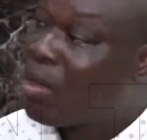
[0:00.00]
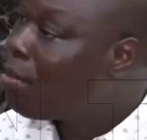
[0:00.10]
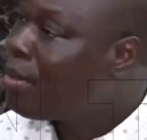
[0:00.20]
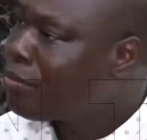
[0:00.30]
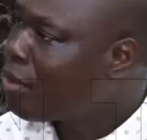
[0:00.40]

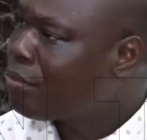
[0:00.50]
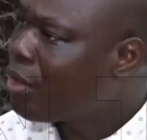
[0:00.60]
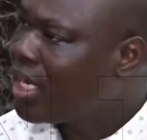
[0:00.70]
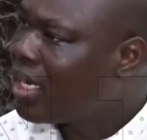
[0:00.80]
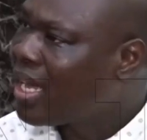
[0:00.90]
coming from
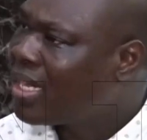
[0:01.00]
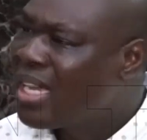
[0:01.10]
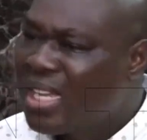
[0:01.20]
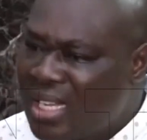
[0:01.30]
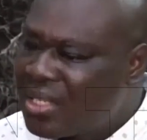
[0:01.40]
foreign land.
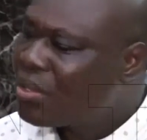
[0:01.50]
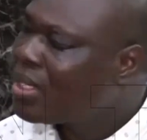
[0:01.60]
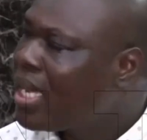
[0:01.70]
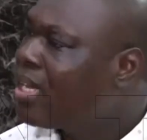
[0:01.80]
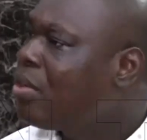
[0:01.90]
It's
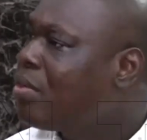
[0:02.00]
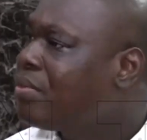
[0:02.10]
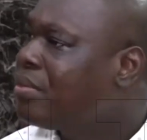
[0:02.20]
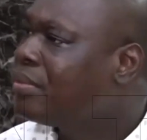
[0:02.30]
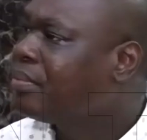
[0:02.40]
unheard of.